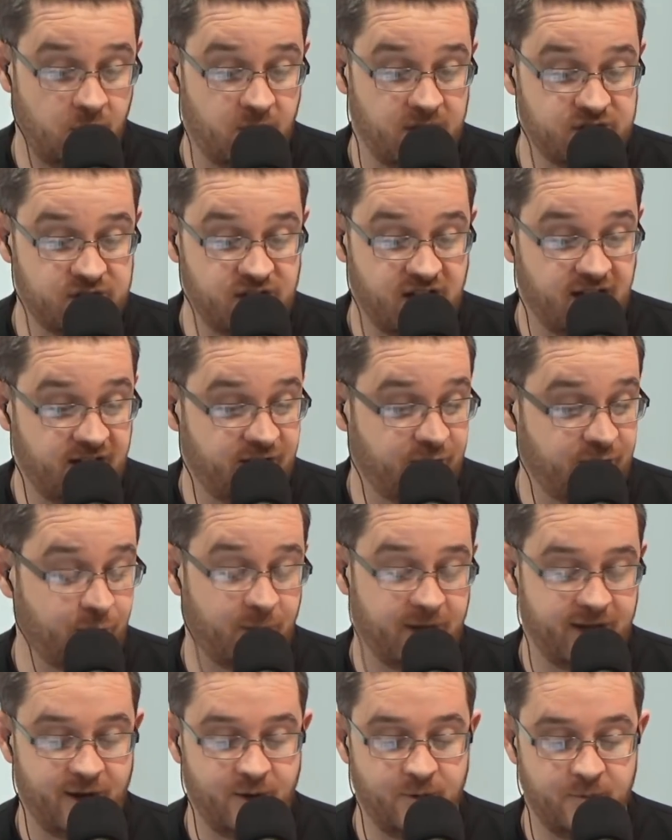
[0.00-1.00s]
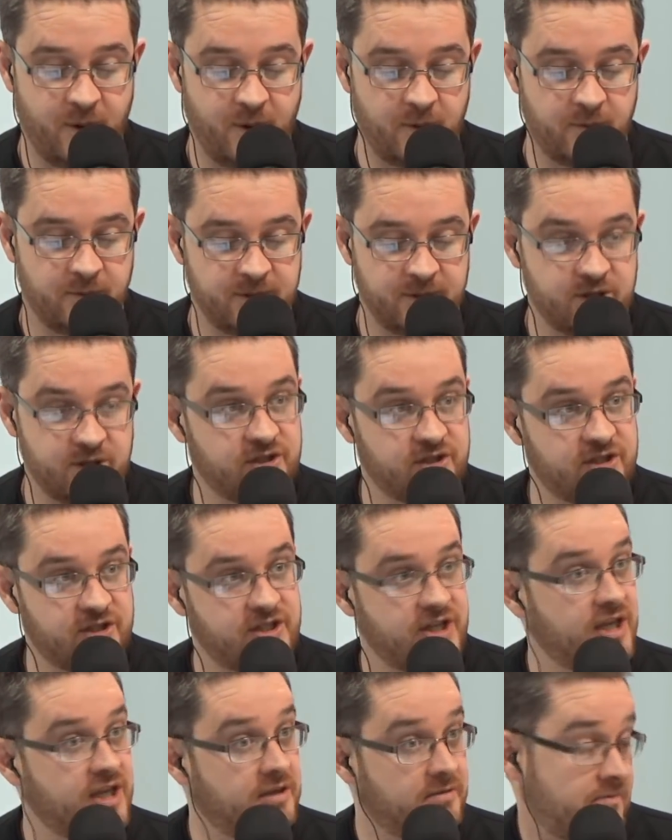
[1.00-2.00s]
watch that on the way home probably, just to
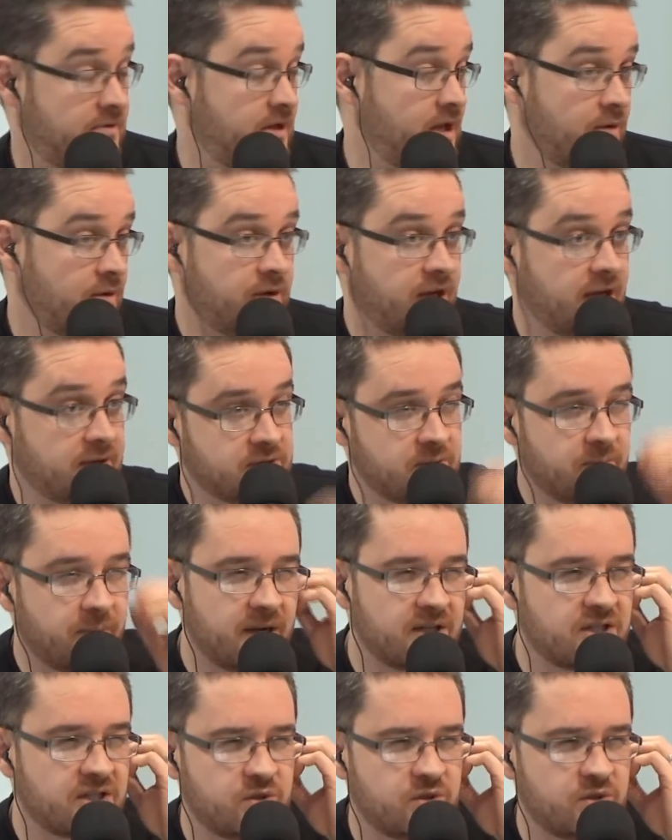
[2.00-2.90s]
see, get some bears.